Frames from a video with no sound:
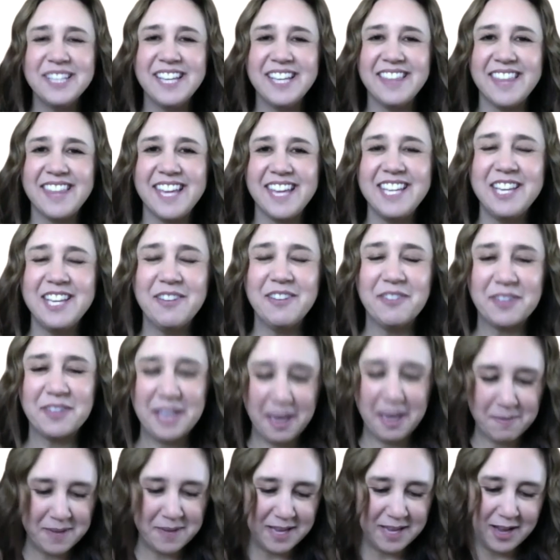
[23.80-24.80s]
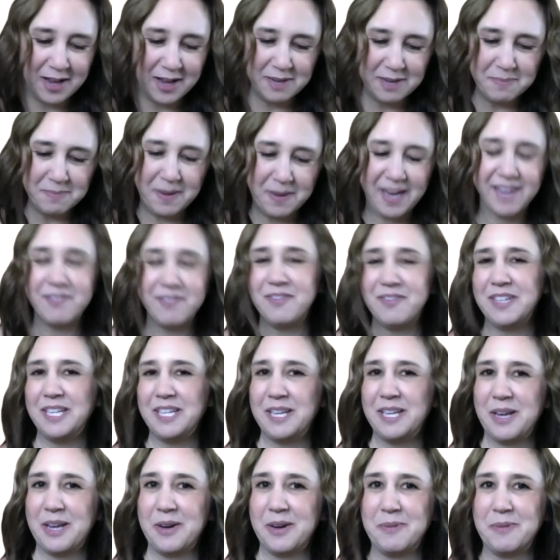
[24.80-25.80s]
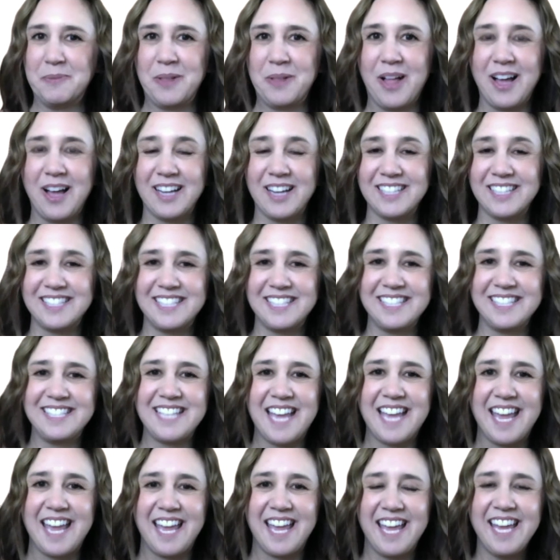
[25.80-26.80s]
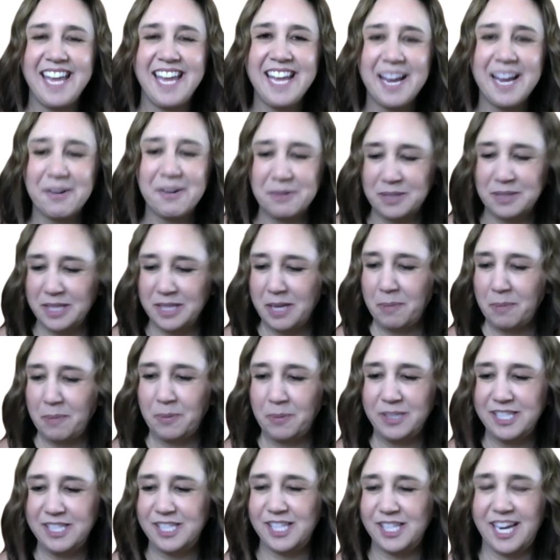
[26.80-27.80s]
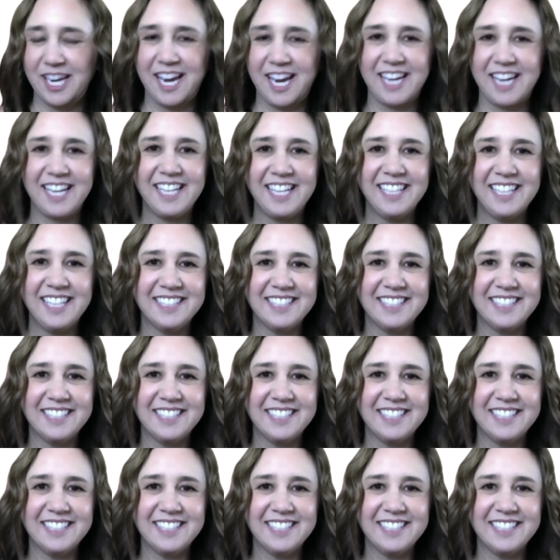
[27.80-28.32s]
Thank you for coming on my video blog today. I really appreciate it.